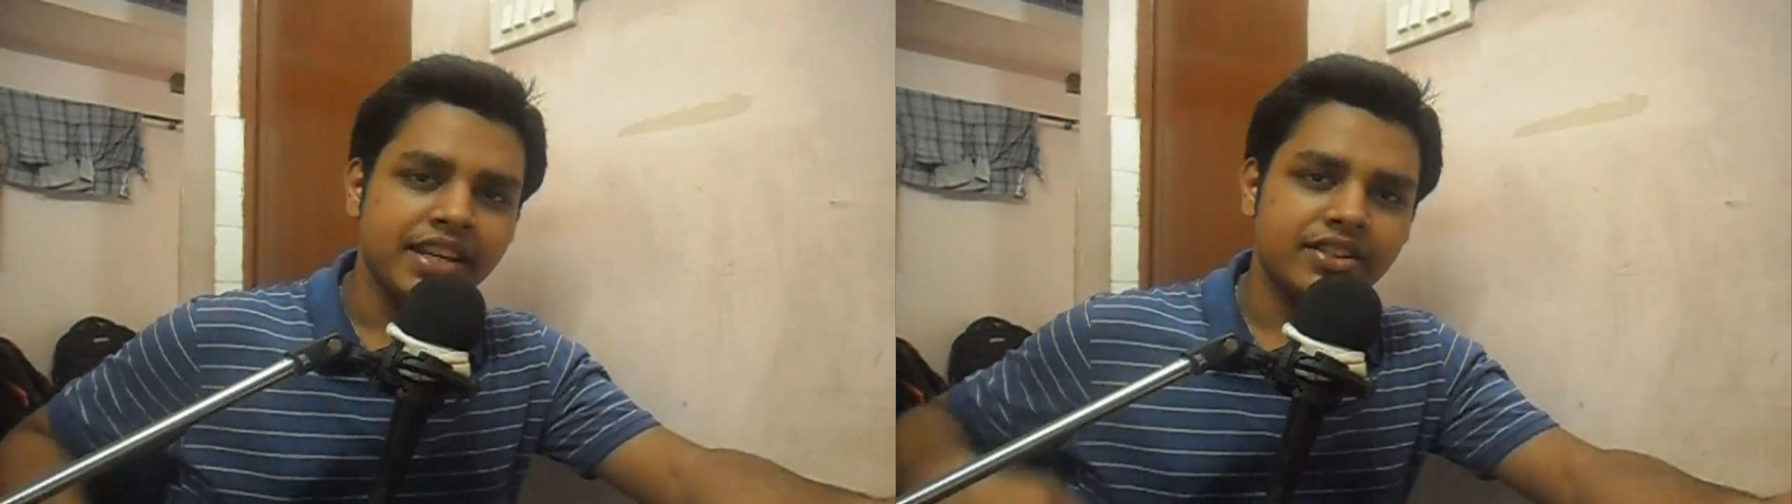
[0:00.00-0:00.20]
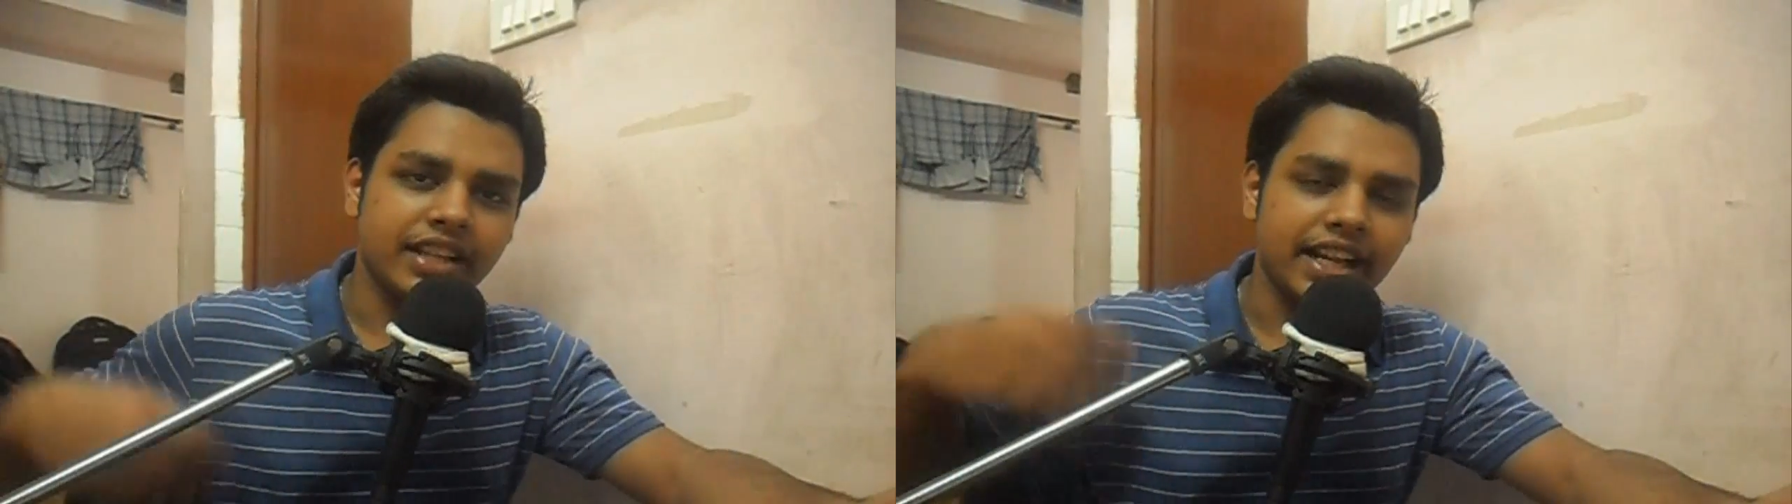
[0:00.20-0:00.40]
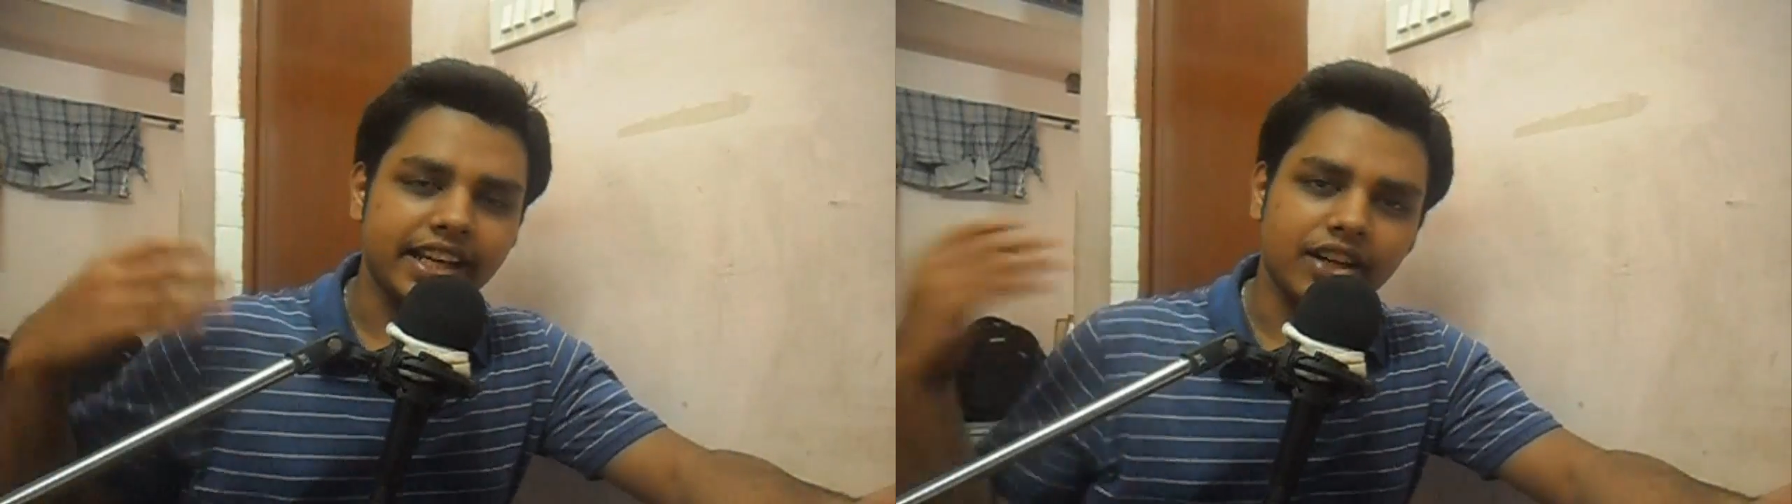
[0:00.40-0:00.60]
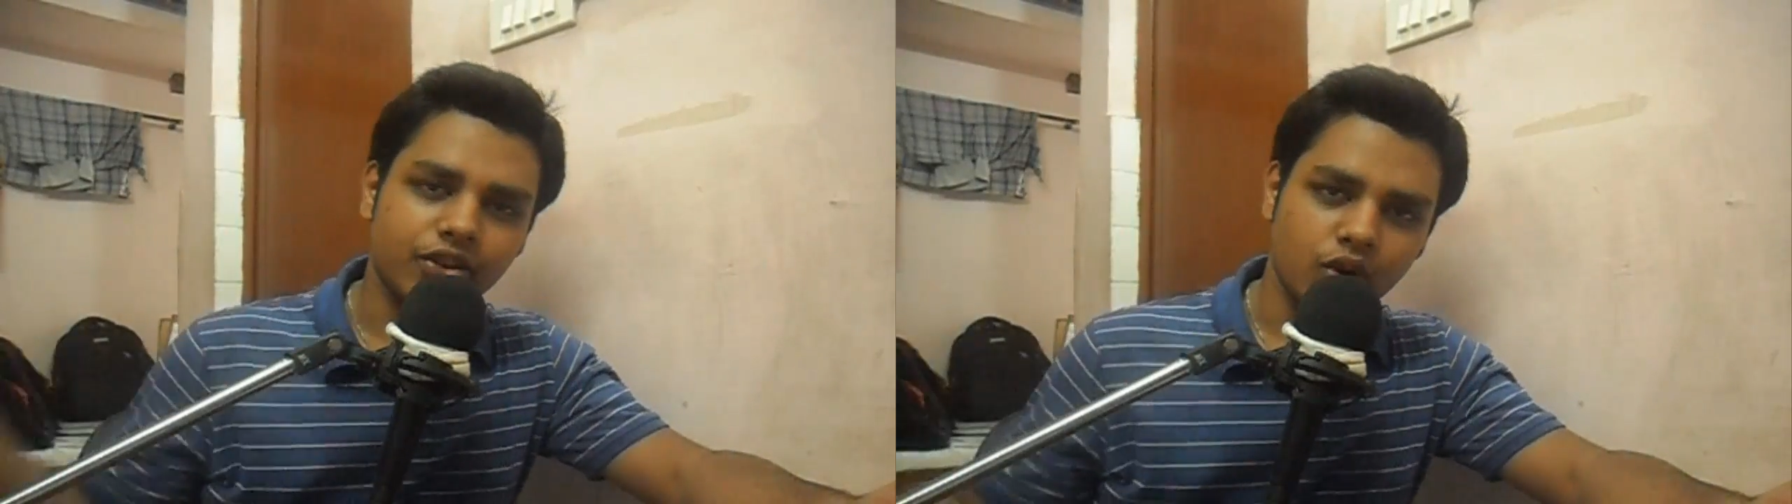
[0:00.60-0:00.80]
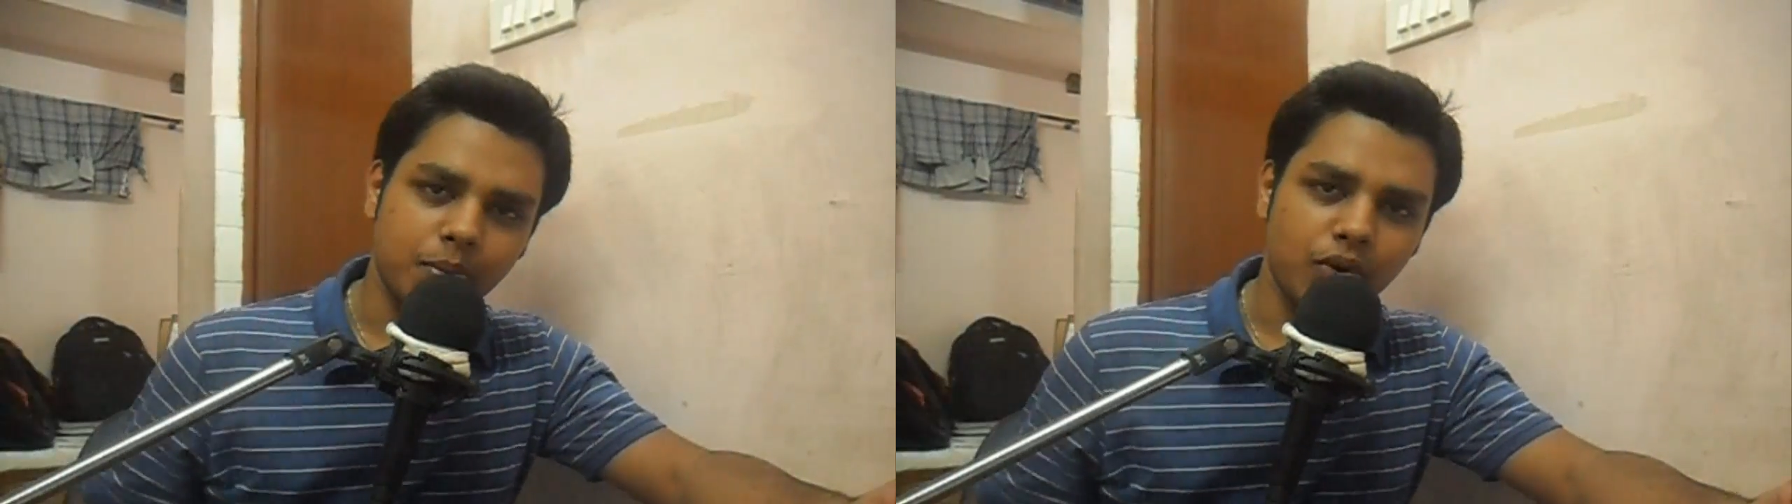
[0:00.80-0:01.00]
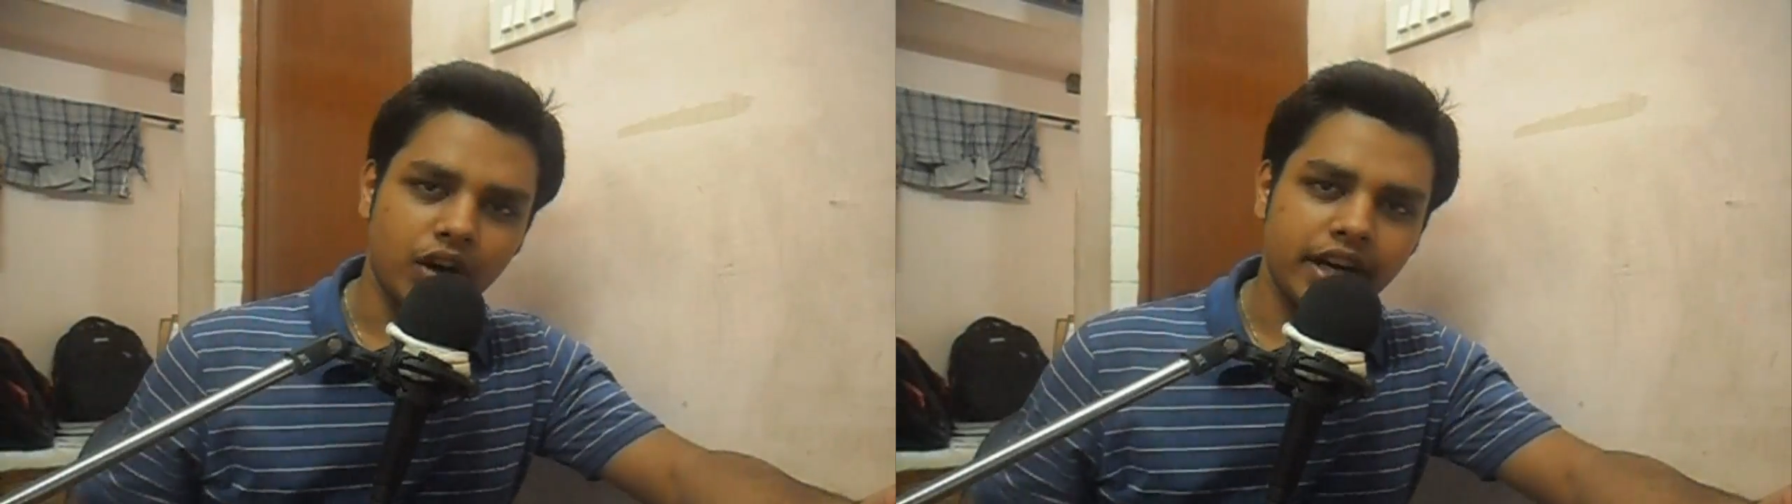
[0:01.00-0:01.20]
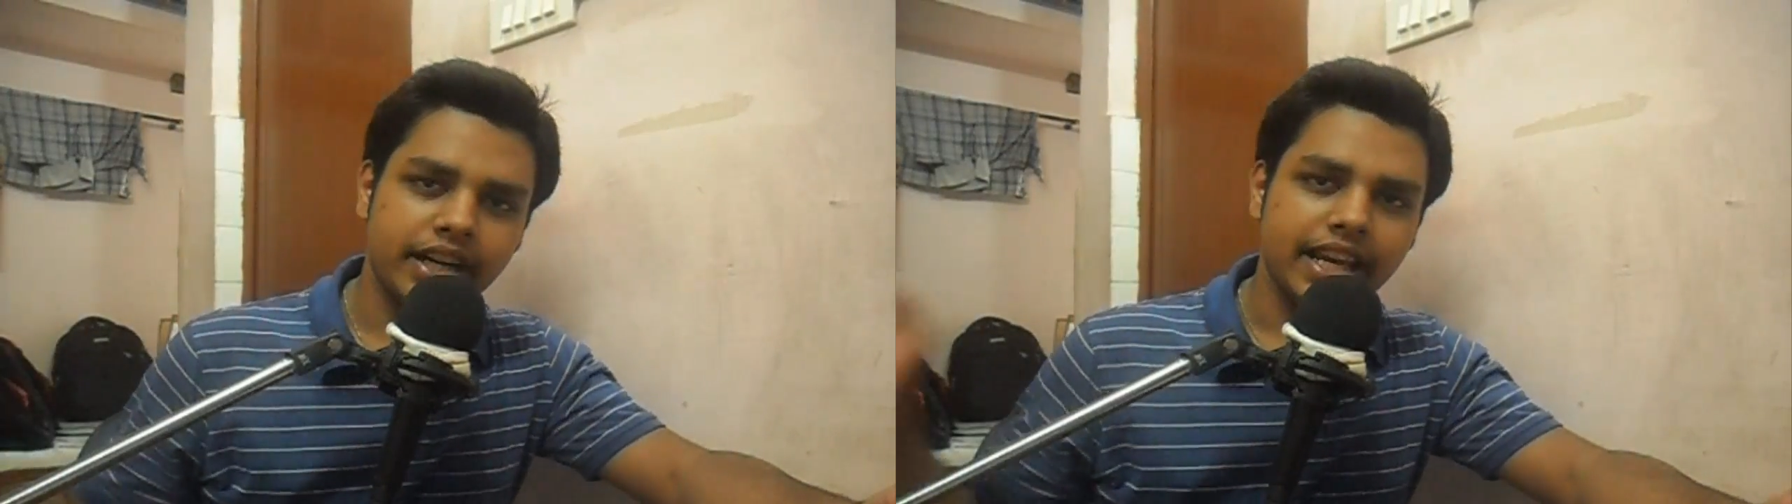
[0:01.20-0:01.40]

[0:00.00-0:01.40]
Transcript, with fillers: so that they can grow more.